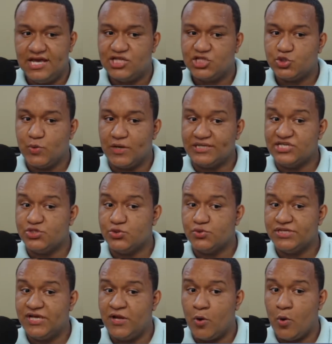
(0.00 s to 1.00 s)

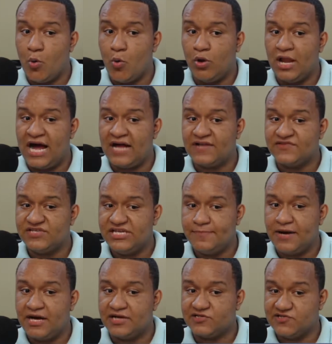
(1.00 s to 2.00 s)
22-year-old Anthony
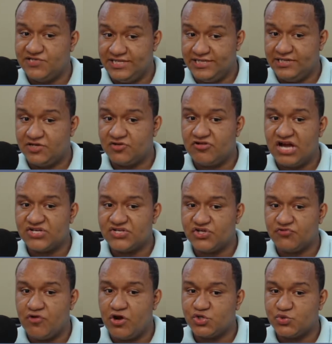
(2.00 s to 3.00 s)
Patridine crashed
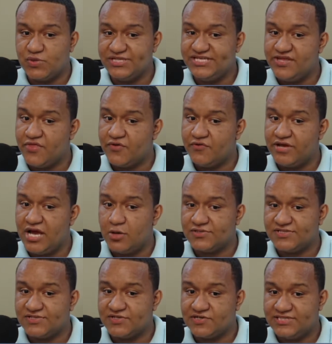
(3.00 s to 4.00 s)
around 23
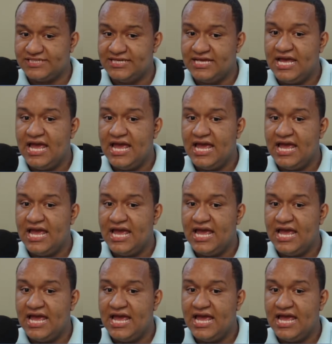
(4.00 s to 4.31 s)
hours 30